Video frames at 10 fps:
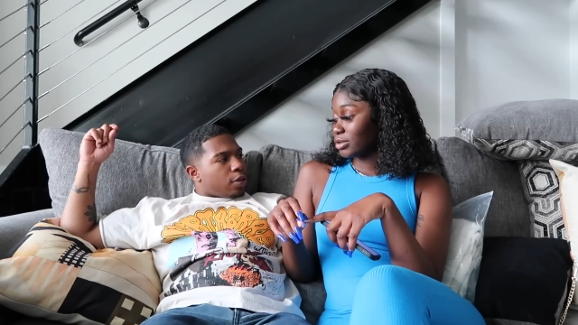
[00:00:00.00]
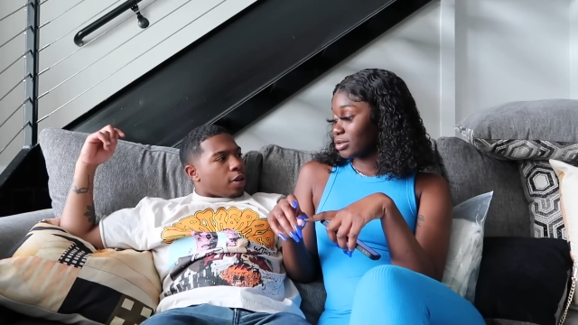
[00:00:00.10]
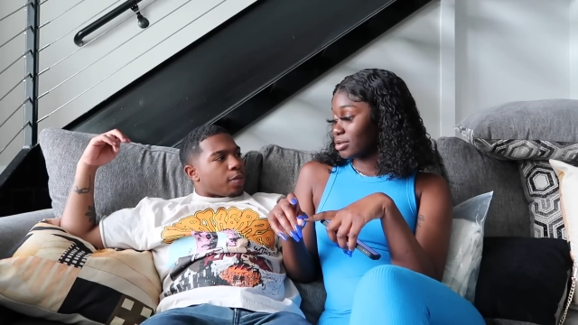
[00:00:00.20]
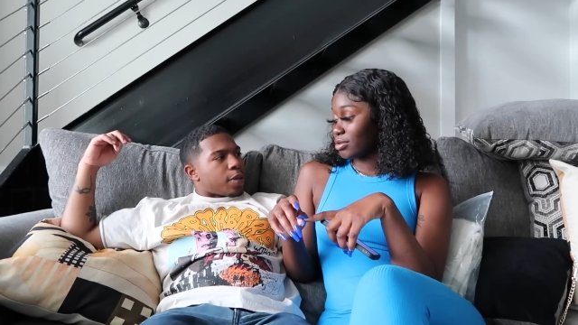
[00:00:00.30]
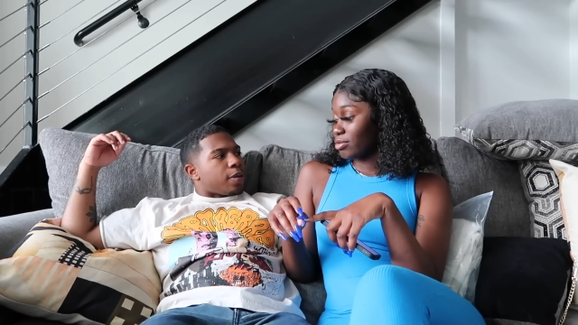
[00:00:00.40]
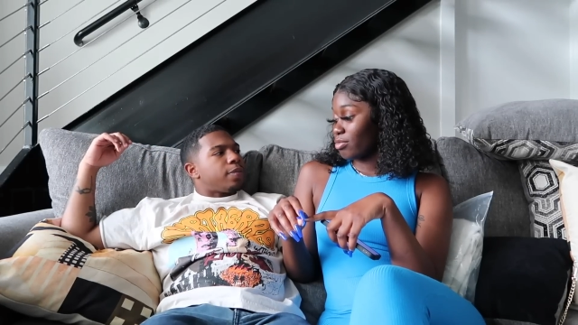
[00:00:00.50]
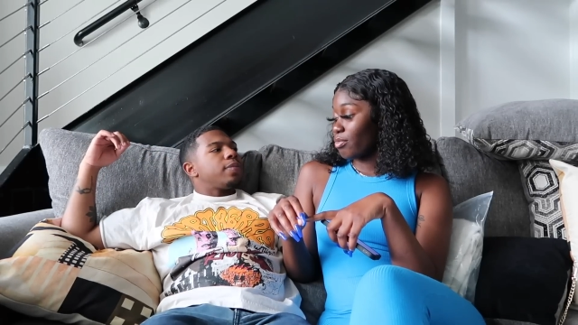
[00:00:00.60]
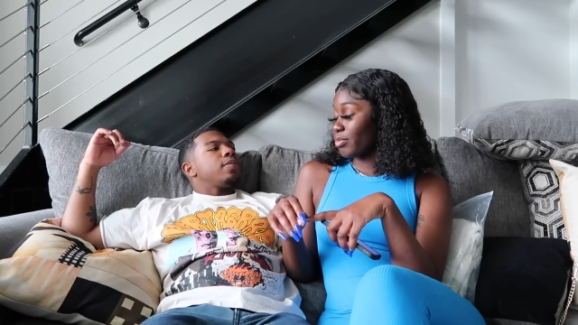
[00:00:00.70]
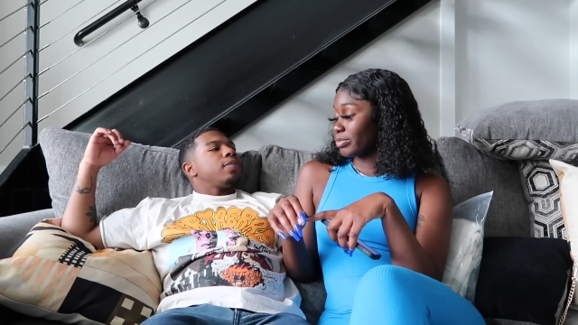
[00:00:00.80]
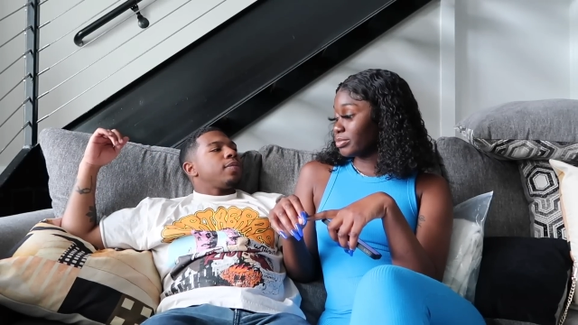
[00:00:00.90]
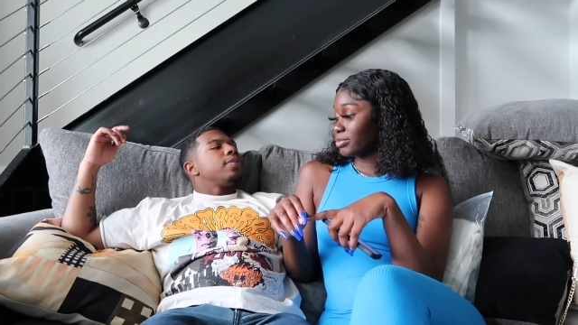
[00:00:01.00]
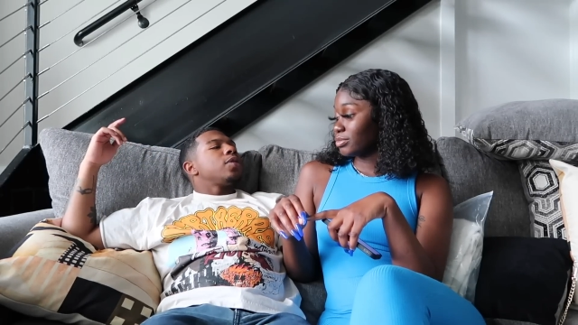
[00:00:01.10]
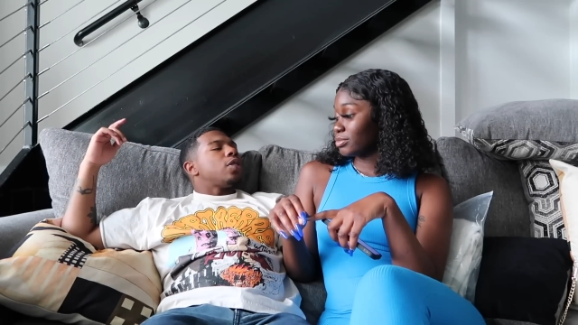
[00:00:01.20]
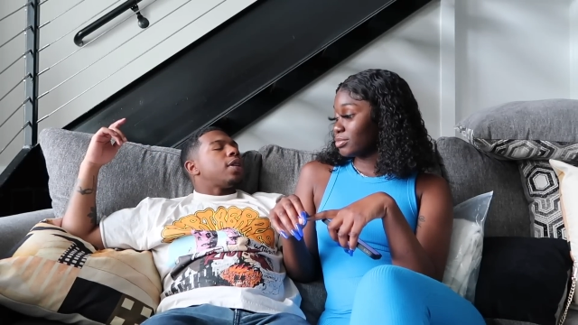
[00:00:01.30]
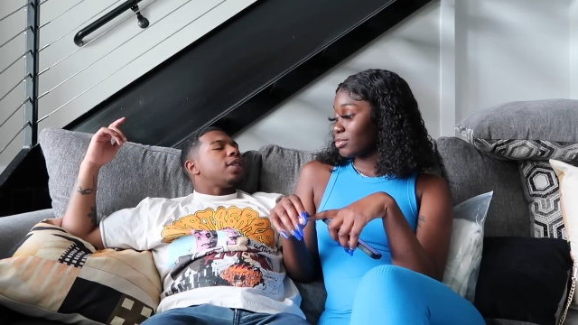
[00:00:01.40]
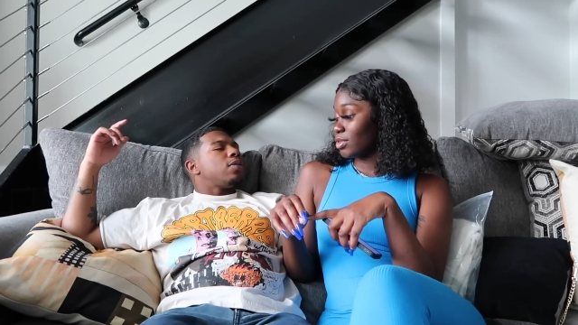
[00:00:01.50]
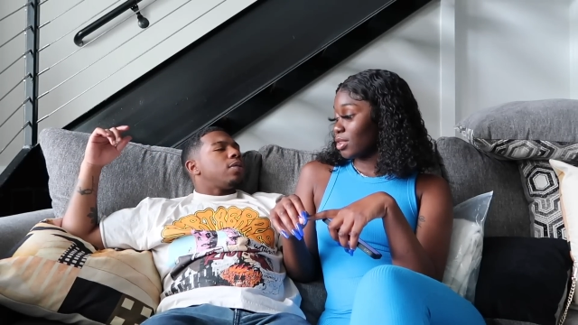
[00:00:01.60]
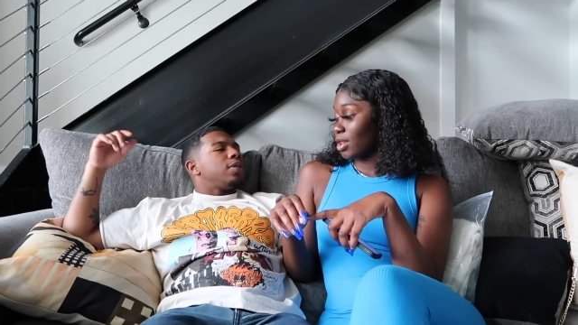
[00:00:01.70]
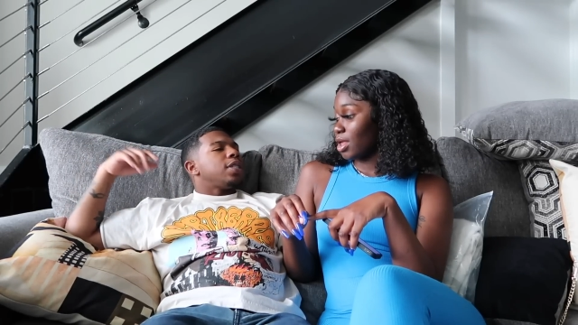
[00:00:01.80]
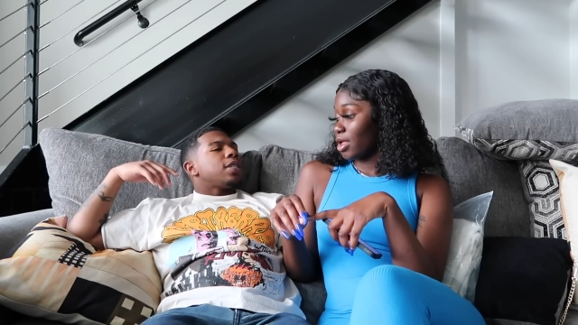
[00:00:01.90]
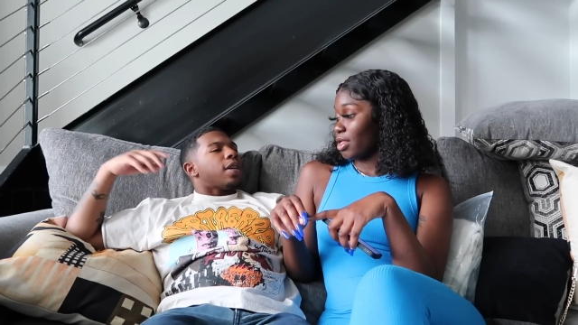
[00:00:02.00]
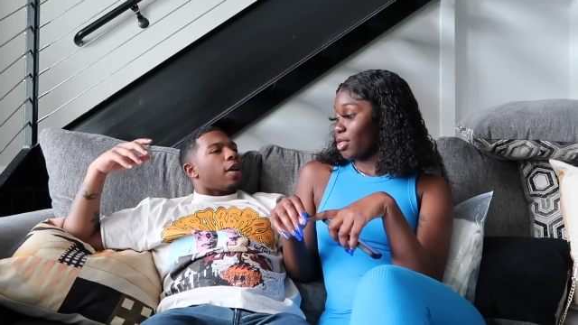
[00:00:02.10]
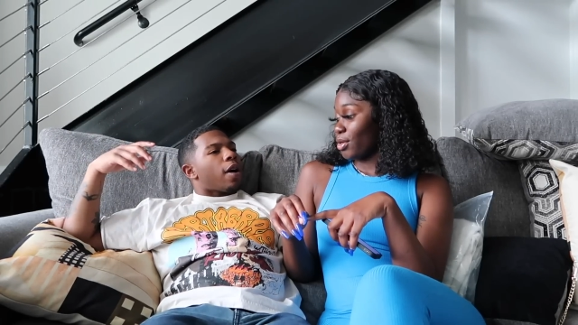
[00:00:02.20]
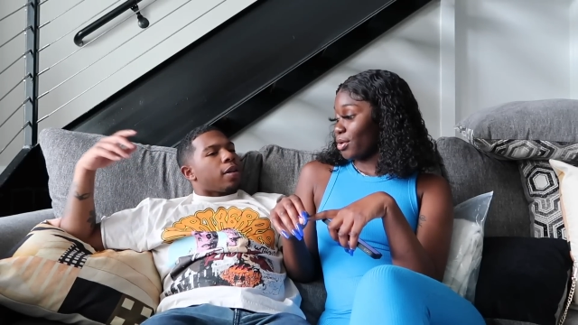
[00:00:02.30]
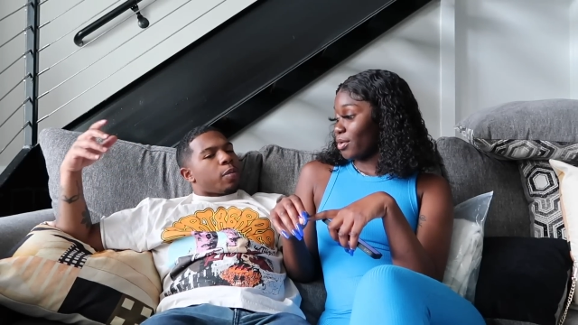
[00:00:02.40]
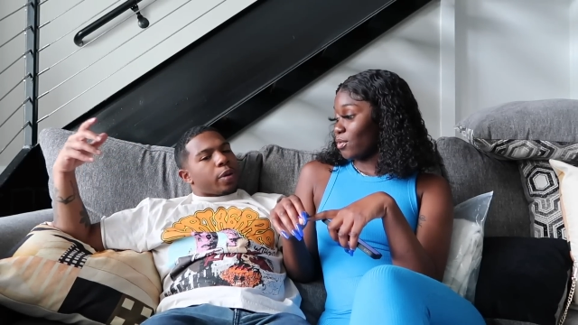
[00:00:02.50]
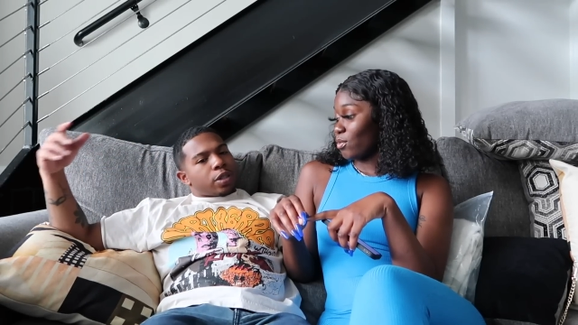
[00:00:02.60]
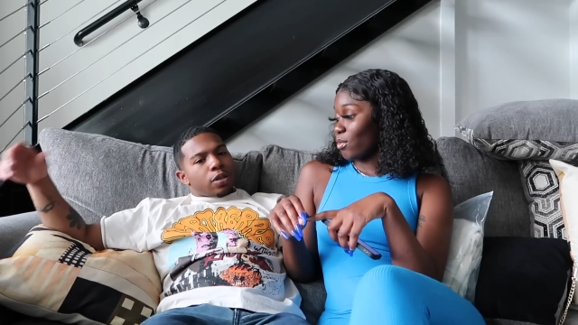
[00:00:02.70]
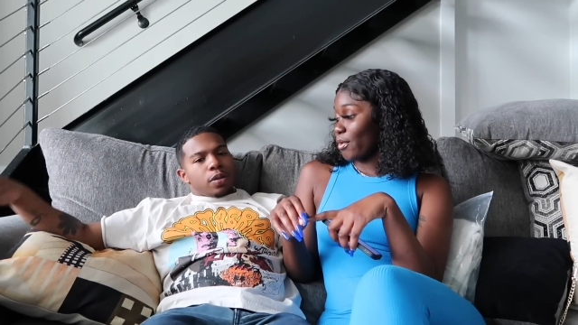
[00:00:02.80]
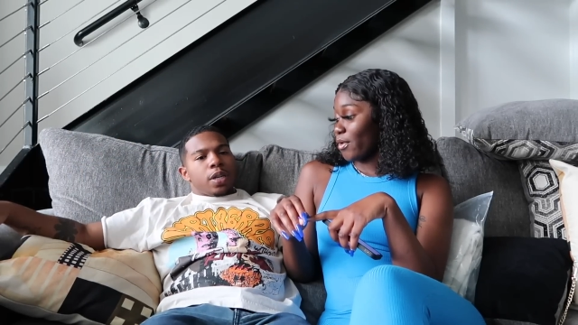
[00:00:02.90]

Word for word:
Speaker 1: You know what I'm saying? Mm-hmm. So that's why it's just like, all right, let me make sure you